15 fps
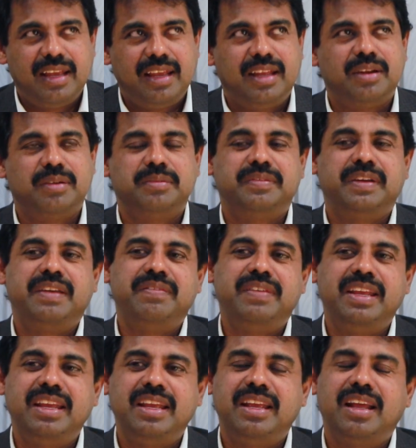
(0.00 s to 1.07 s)
You know, when
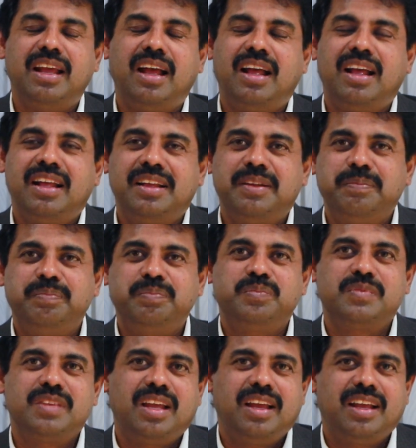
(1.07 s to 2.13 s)
we
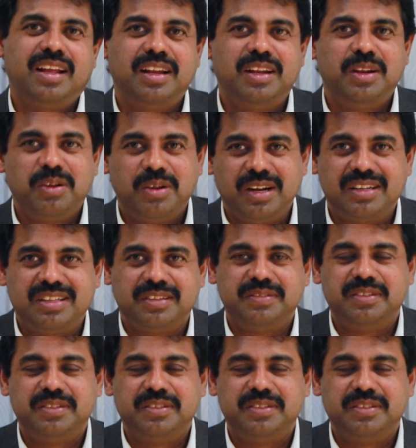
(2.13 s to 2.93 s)
look at the